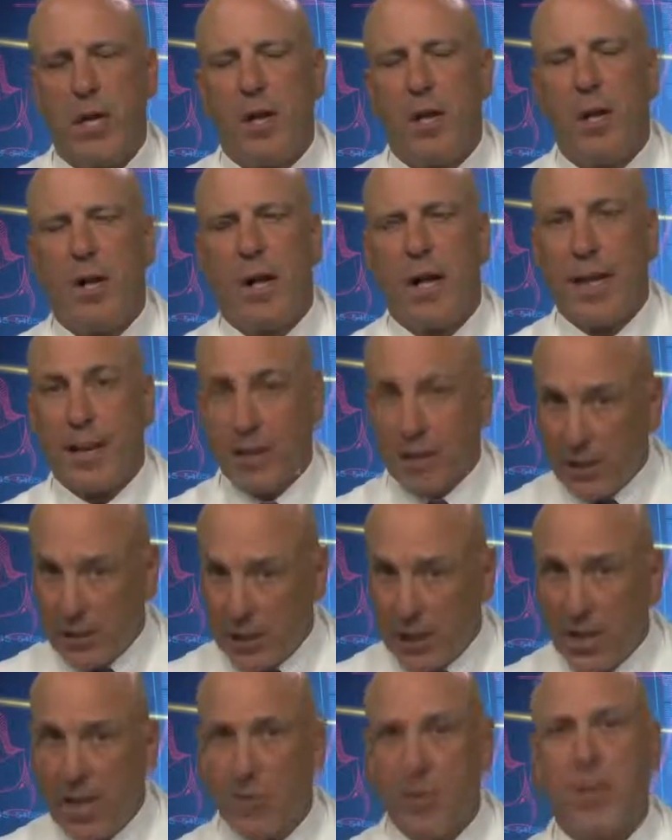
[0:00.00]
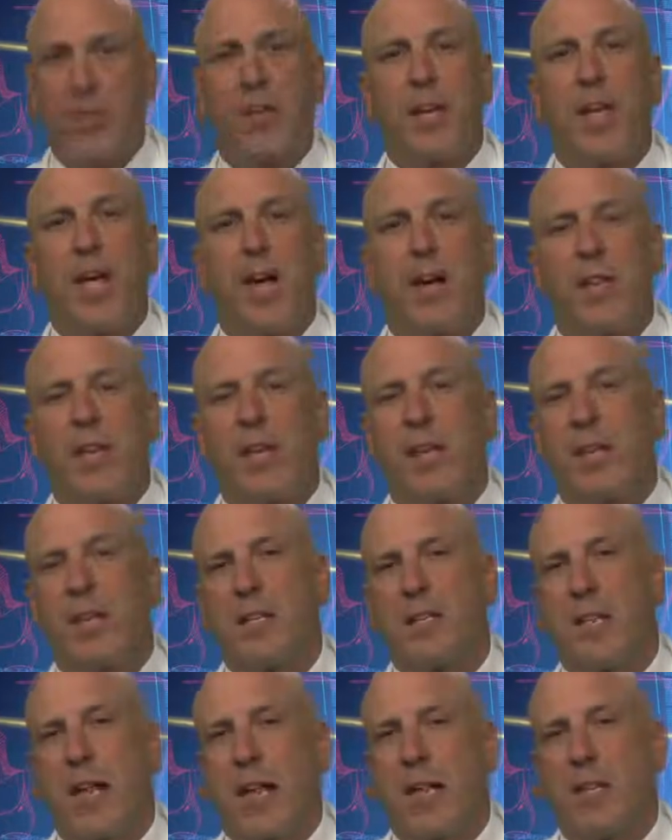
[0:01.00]
and clean everything out of the
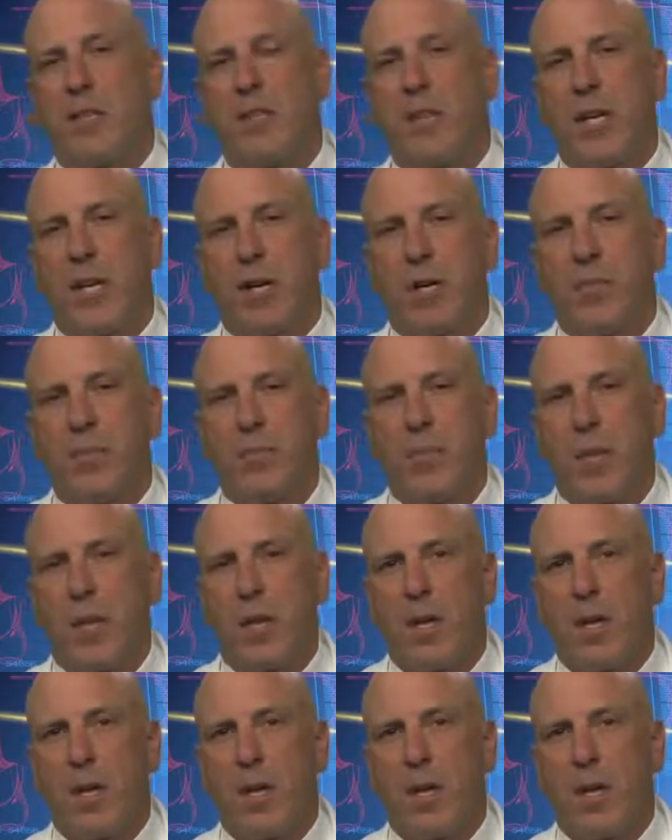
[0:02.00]
inside of the veneer.